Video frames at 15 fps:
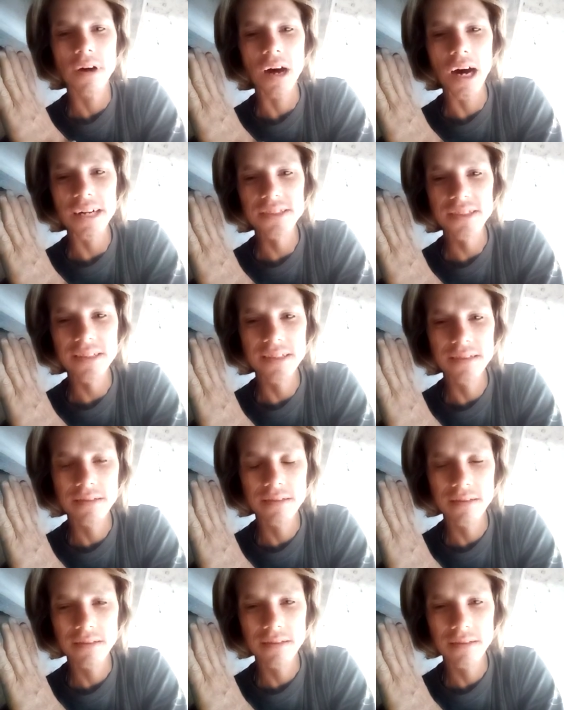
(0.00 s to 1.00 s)
oxen
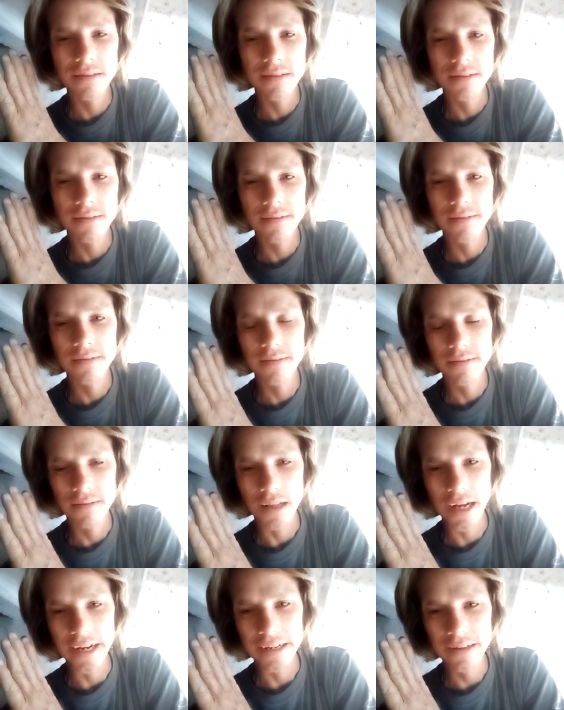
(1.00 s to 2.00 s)

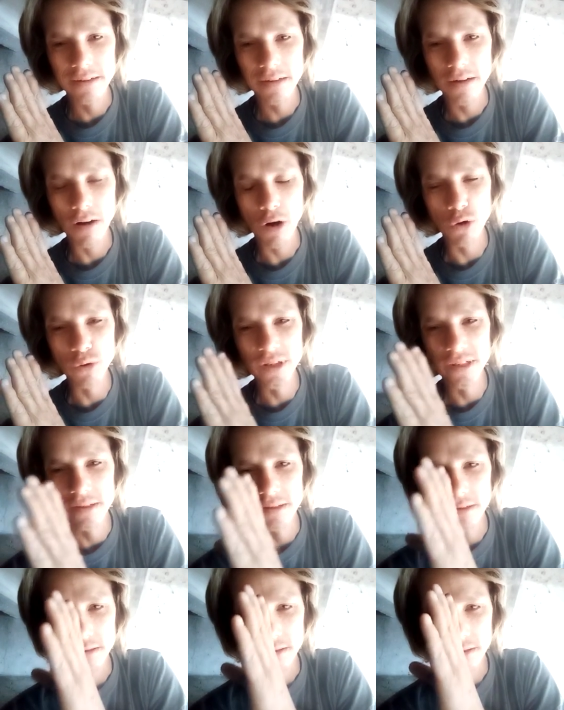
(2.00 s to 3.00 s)
like Odin,
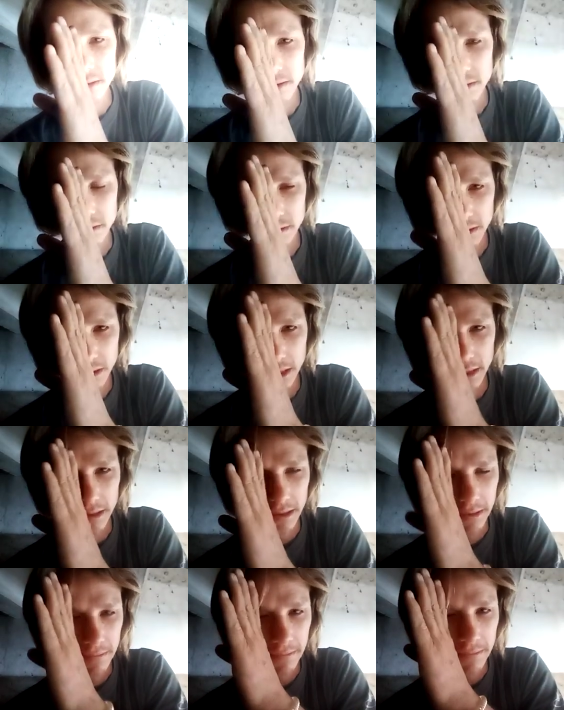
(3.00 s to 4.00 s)

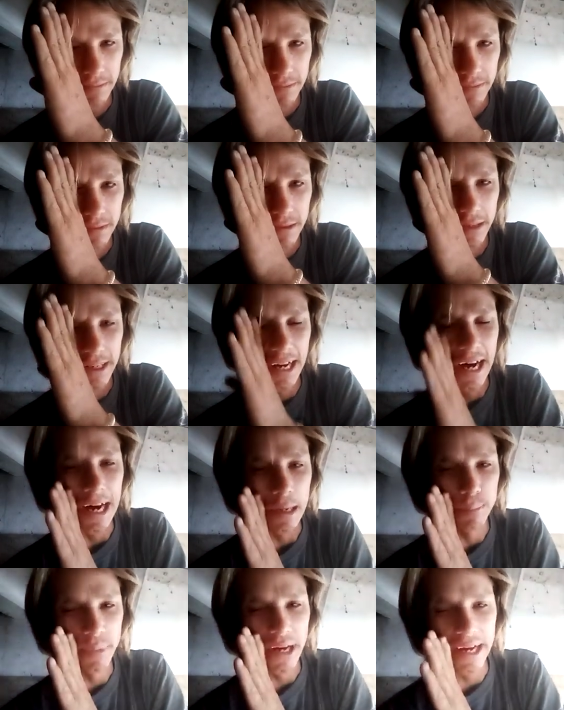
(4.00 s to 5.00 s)
uh, an
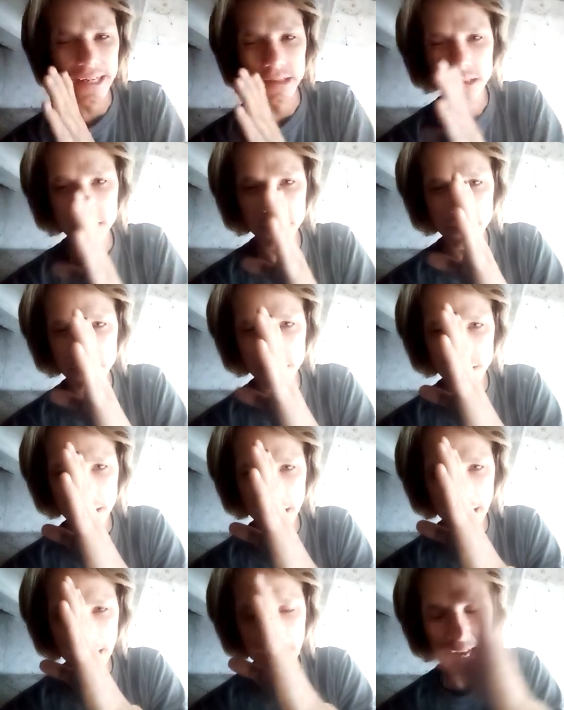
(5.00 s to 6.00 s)
eye patch,
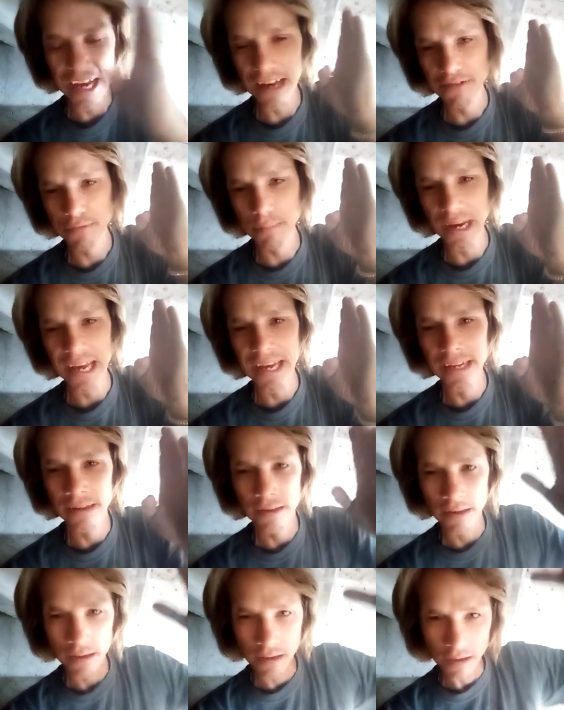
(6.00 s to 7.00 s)
and a half man
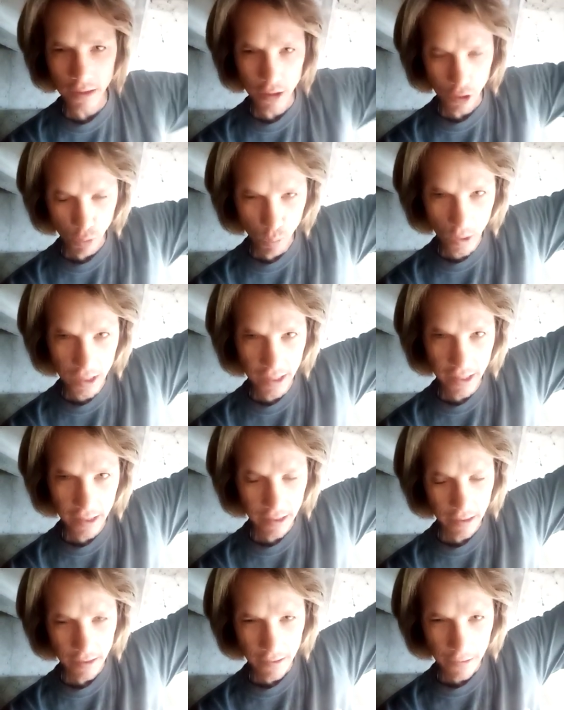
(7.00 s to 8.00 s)
with
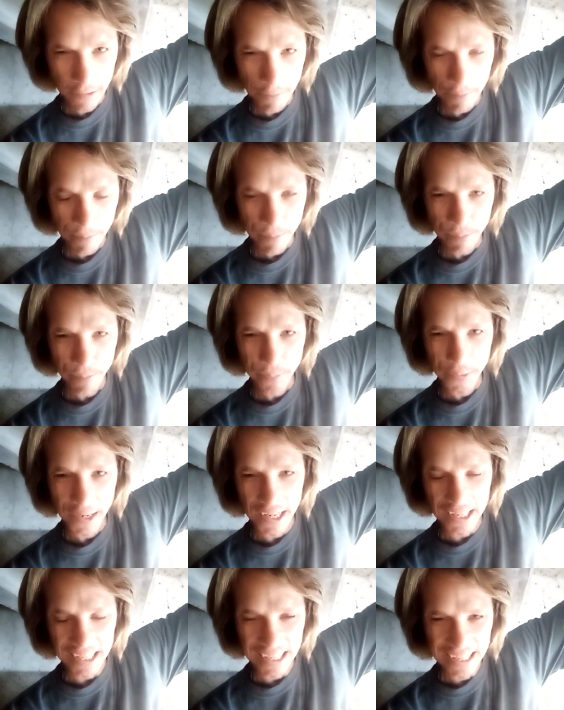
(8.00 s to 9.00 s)

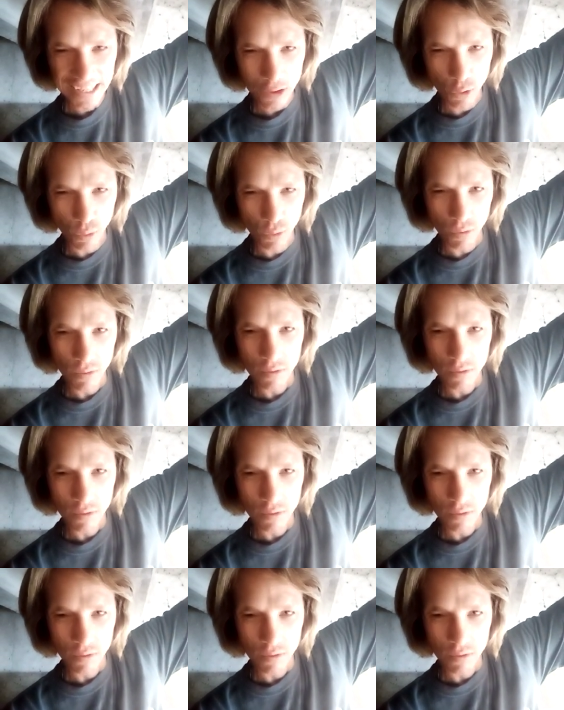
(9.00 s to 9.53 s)
an eagle